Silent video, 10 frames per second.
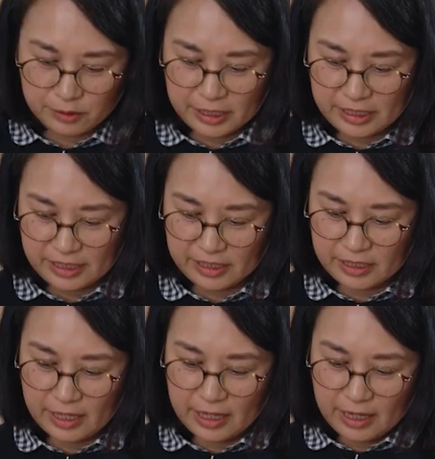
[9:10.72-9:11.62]
this
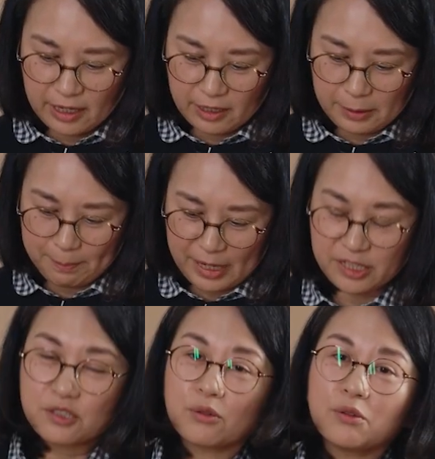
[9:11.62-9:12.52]
is
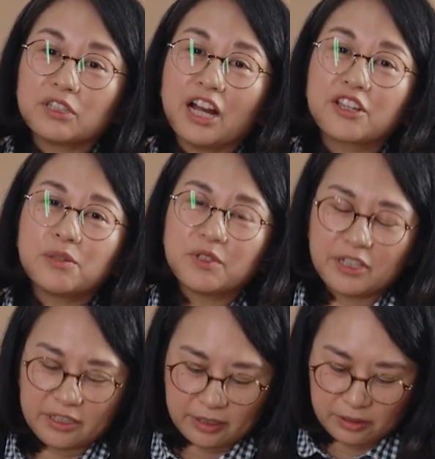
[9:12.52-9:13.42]
based on
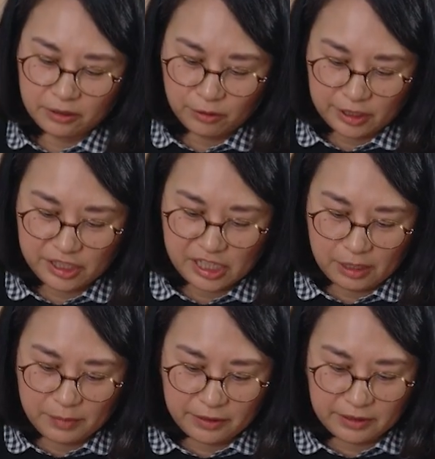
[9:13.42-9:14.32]
accumulated knowledge
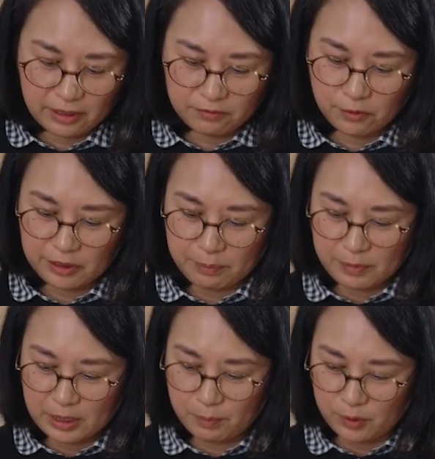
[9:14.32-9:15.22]
about foreign
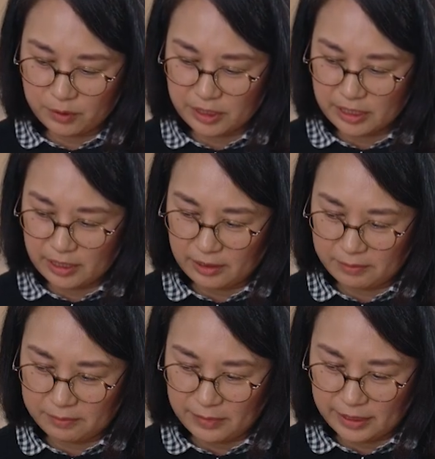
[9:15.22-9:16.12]
peoples
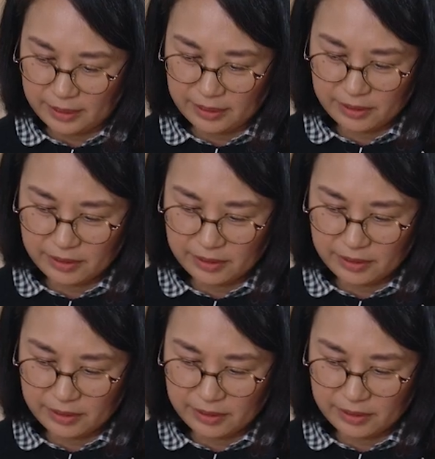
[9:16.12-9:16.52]
by